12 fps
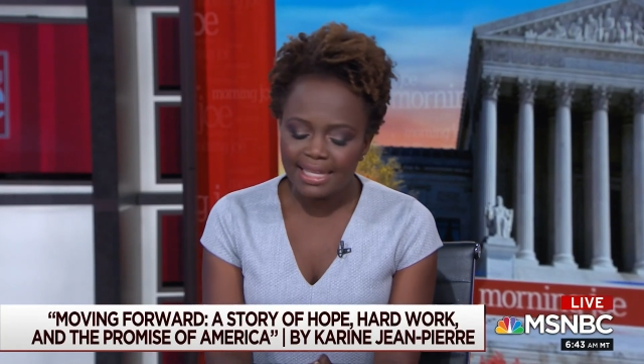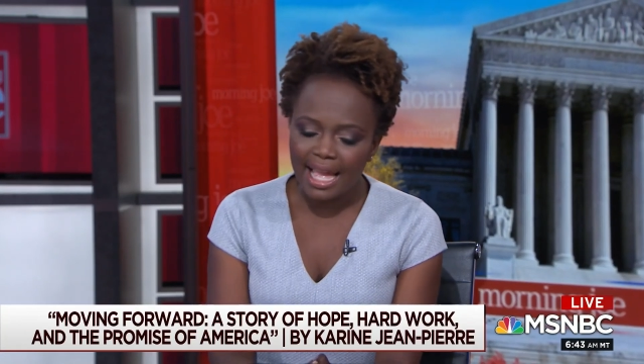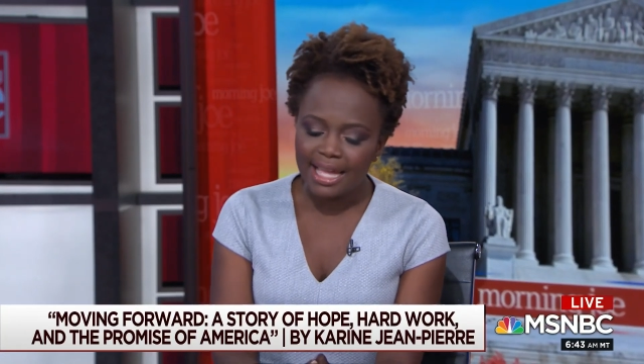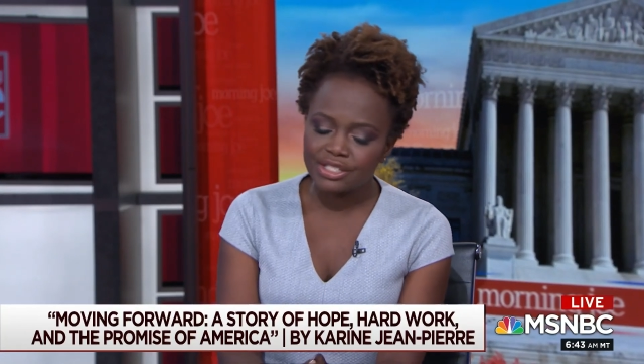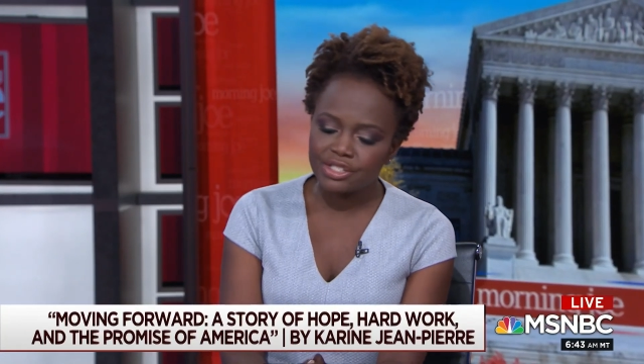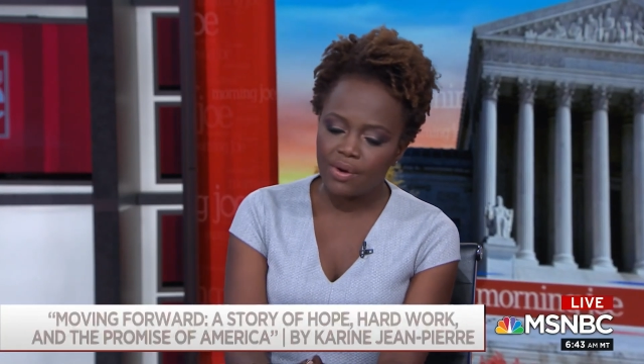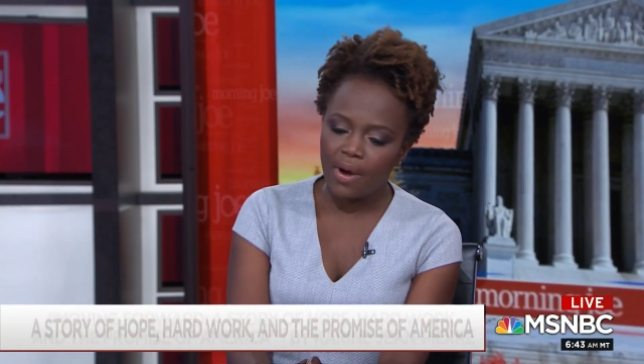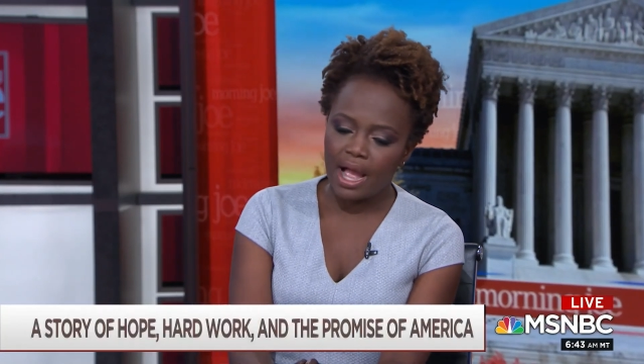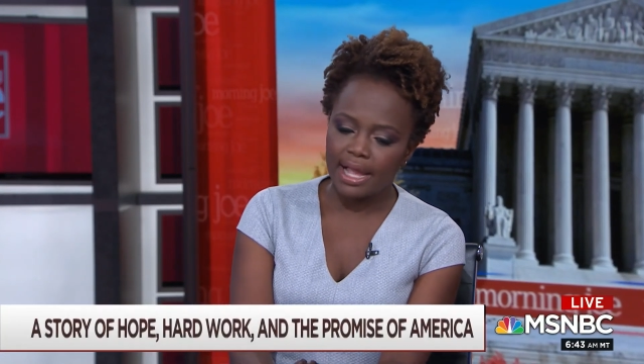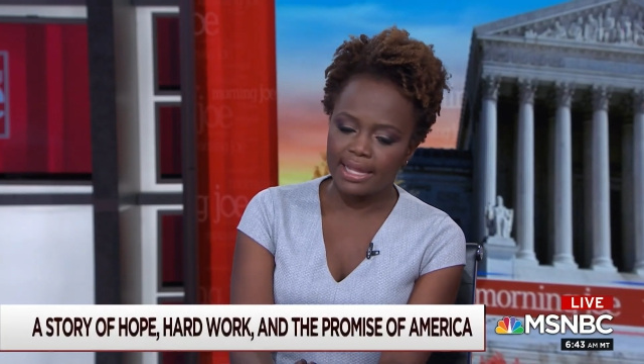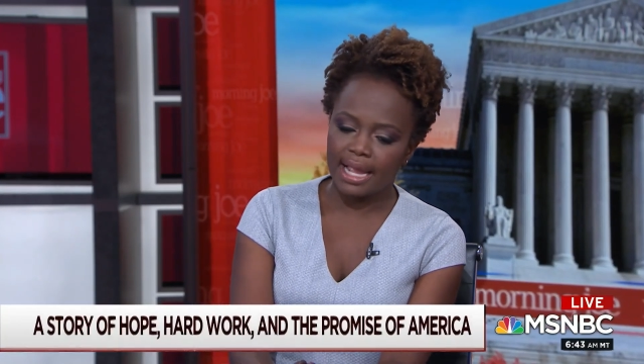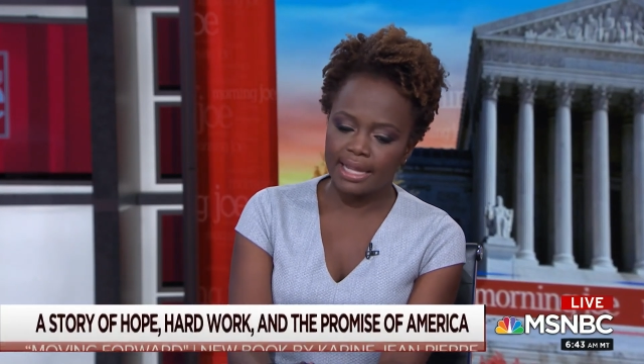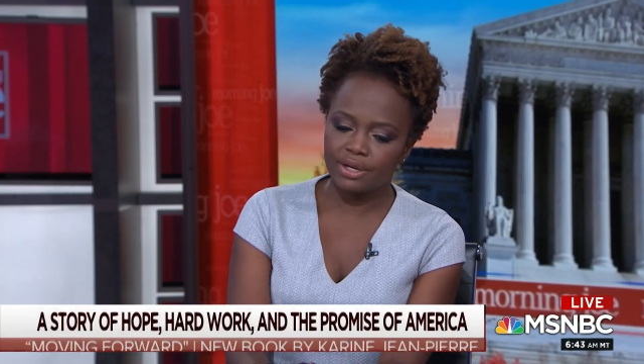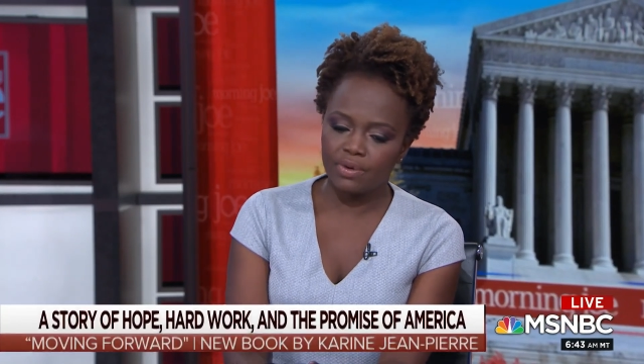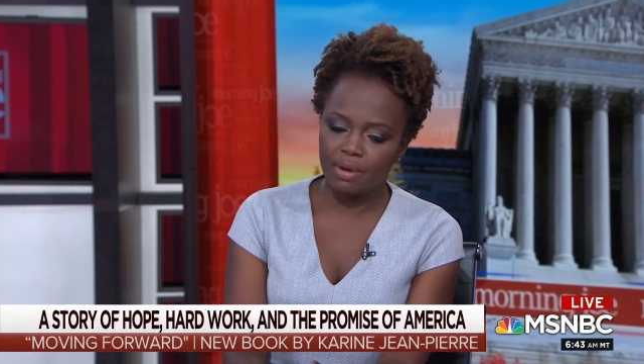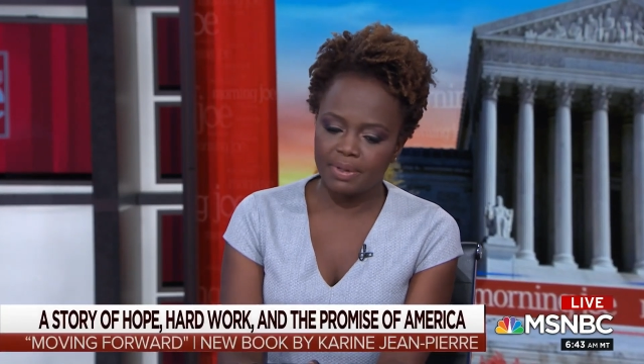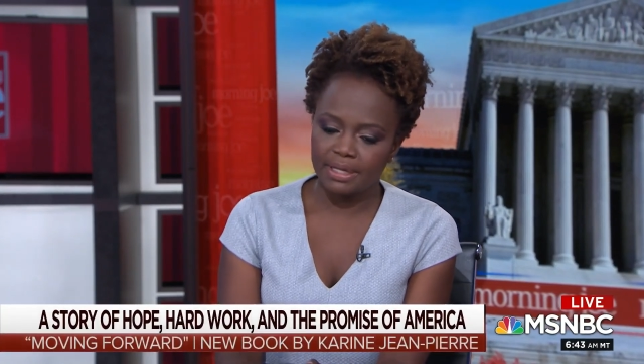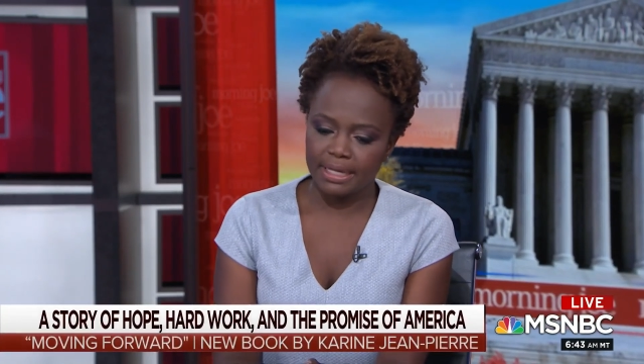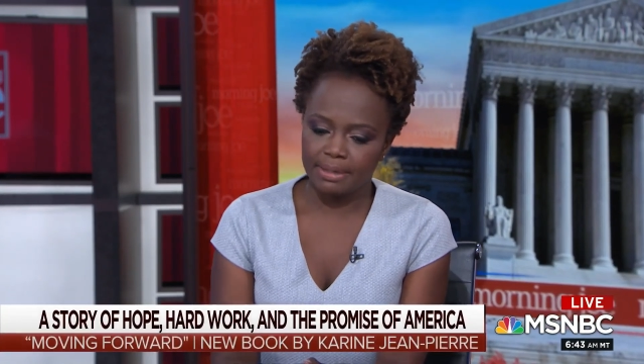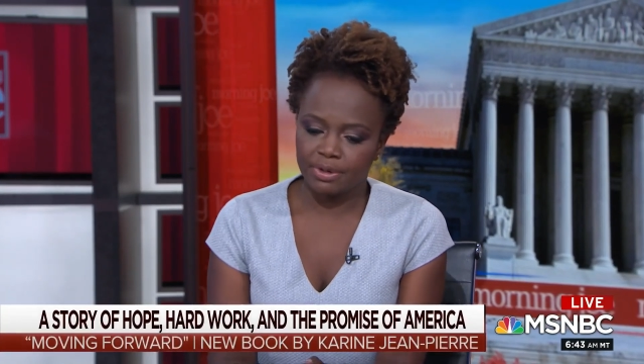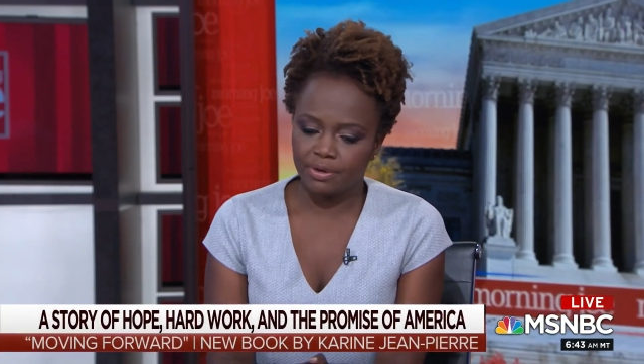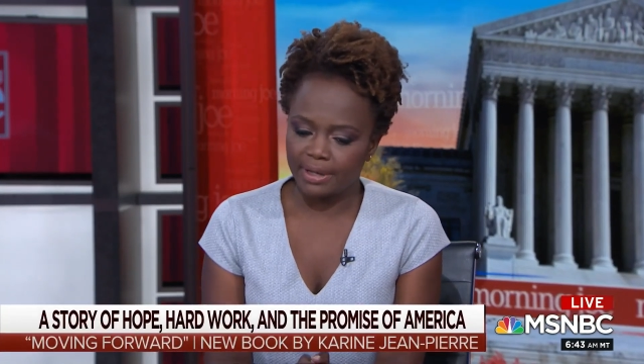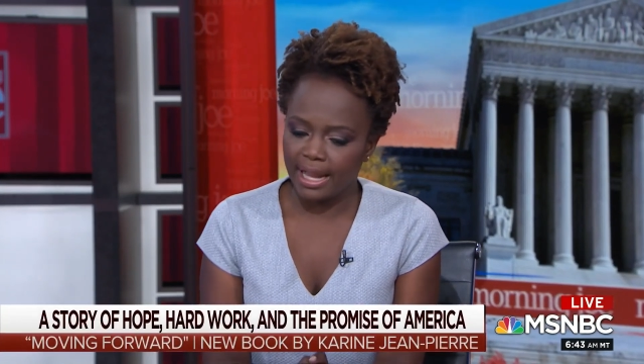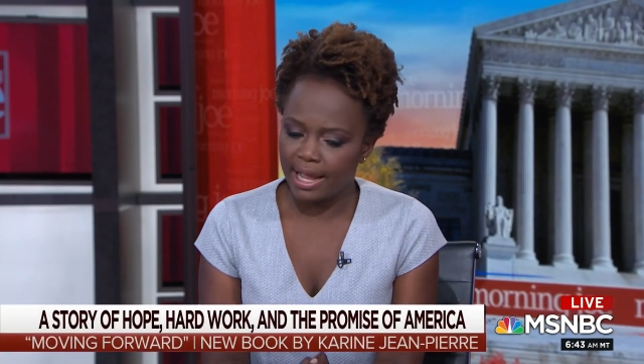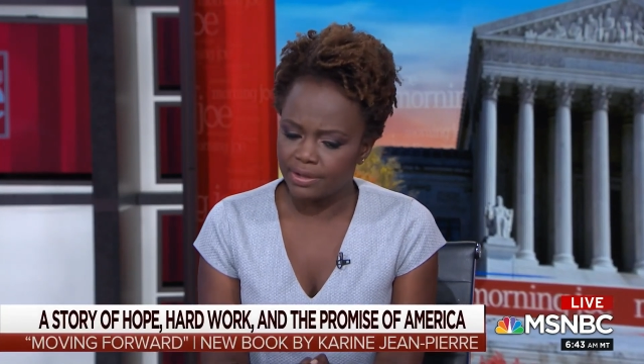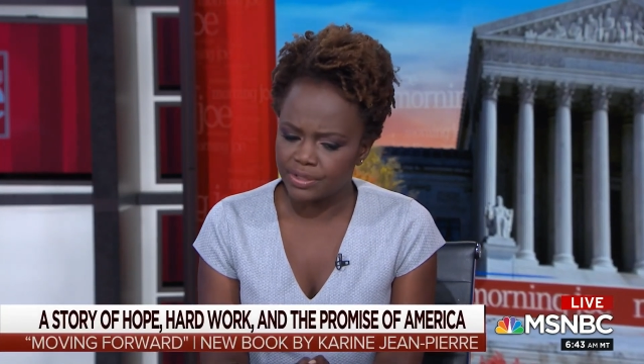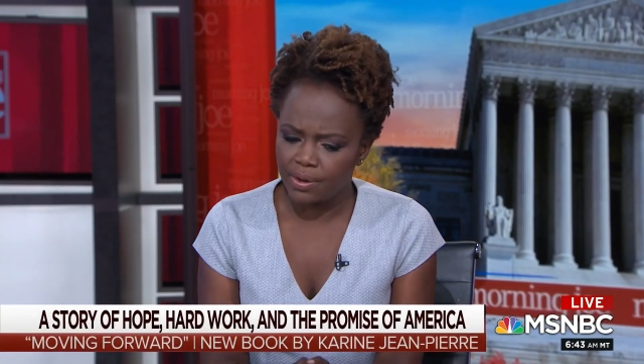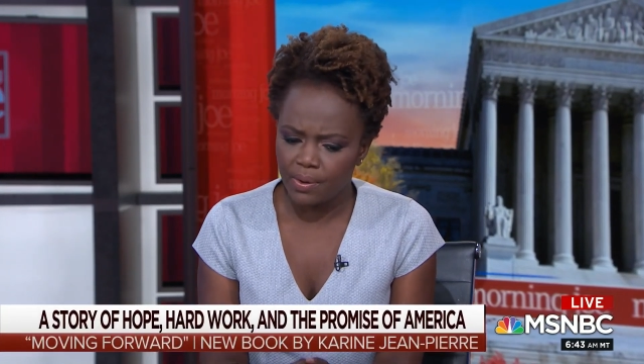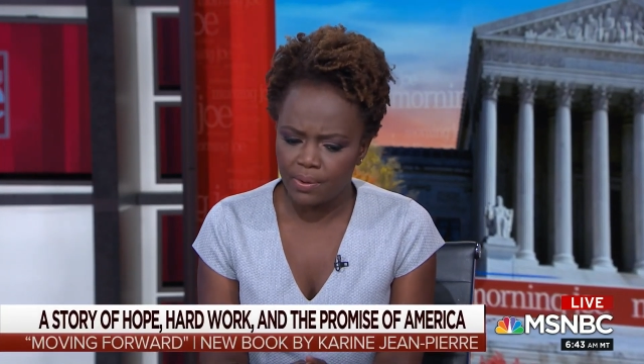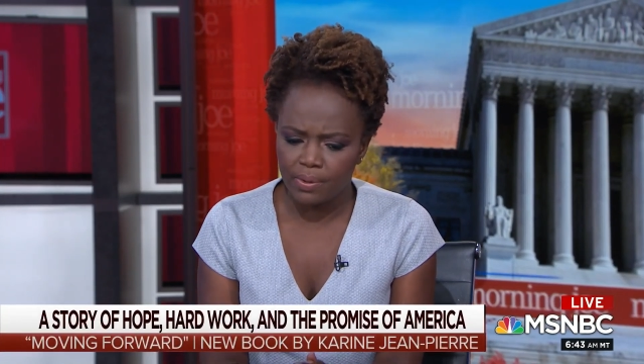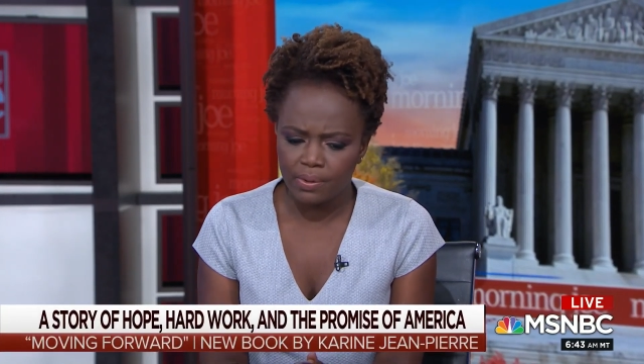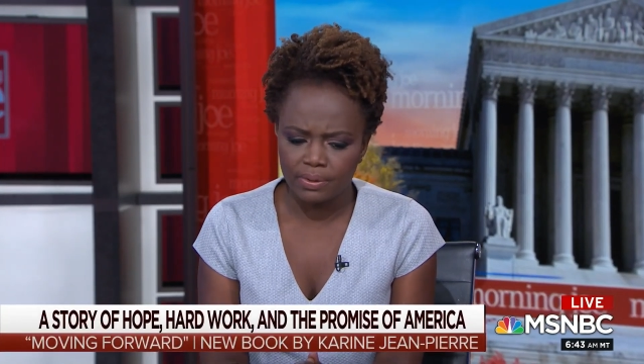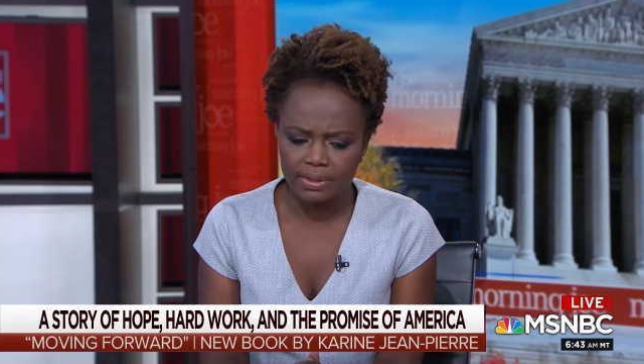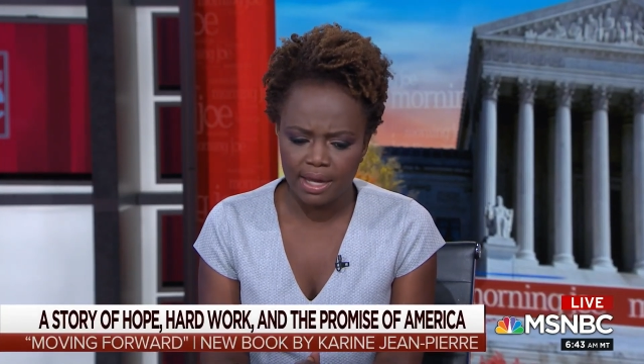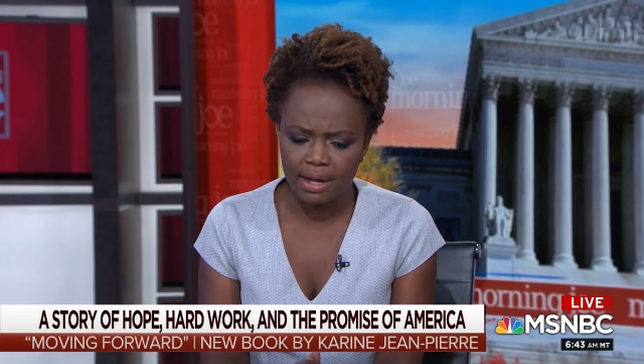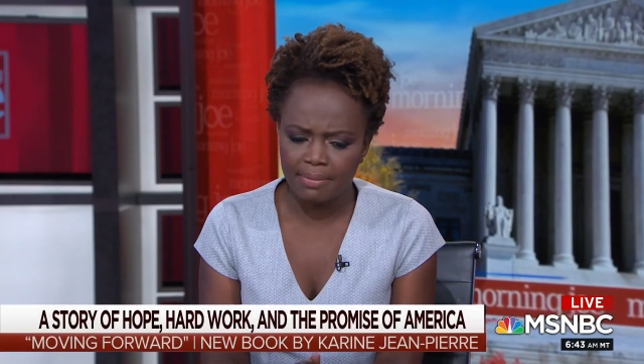Yeah, so I grew up in an immigrant household.